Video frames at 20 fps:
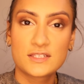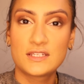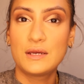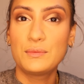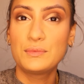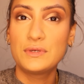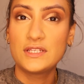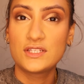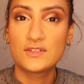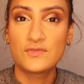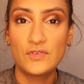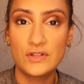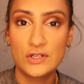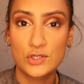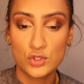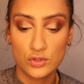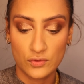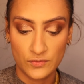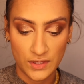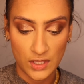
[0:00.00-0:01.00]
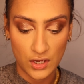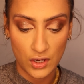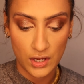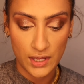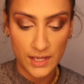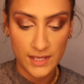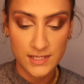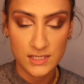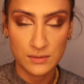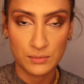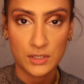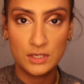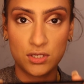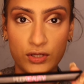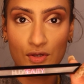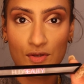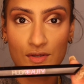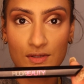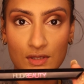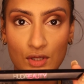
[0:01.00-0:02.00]
So now we need to finish off the eyes. I'm
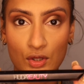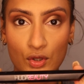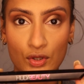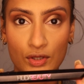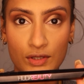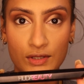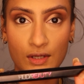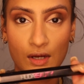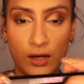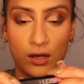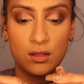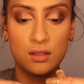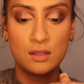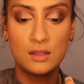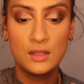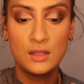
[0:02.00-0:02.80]
going to use the Huda